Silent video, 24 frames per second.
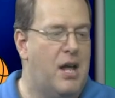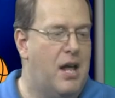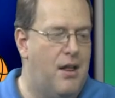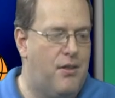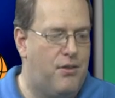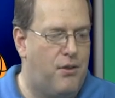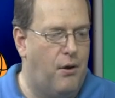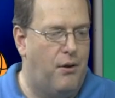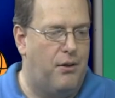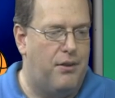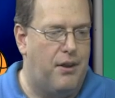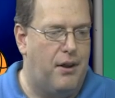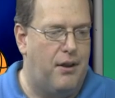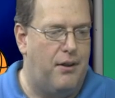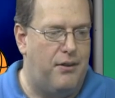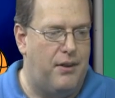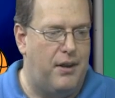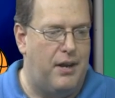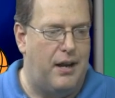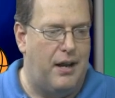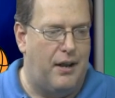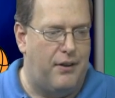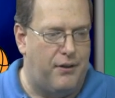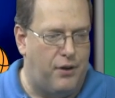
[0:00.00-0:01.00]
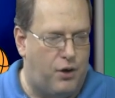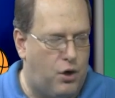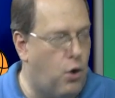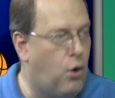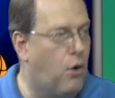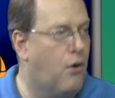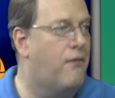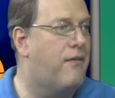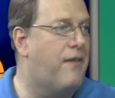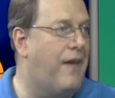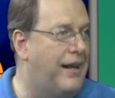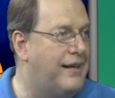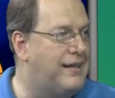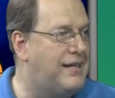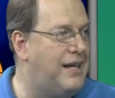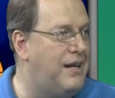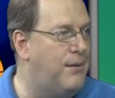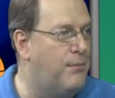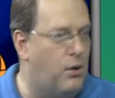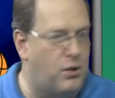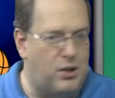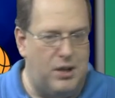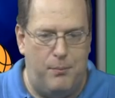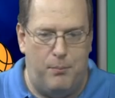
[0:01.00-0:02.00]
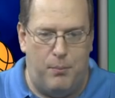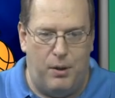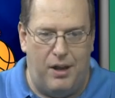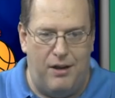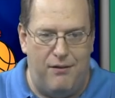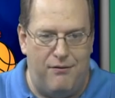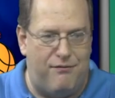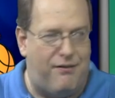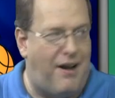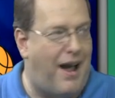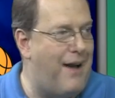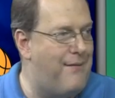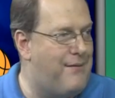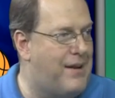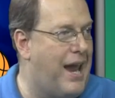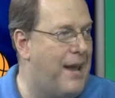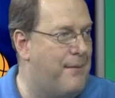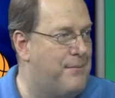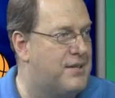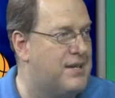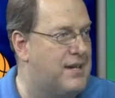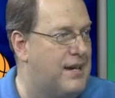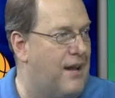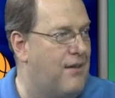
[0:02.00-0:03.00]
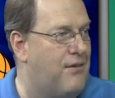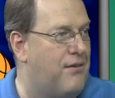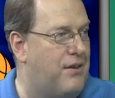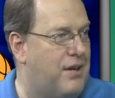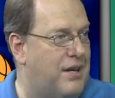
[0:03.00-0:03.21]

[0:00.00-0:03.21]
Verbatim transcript: The the the, uh, the core of that team only played five games together the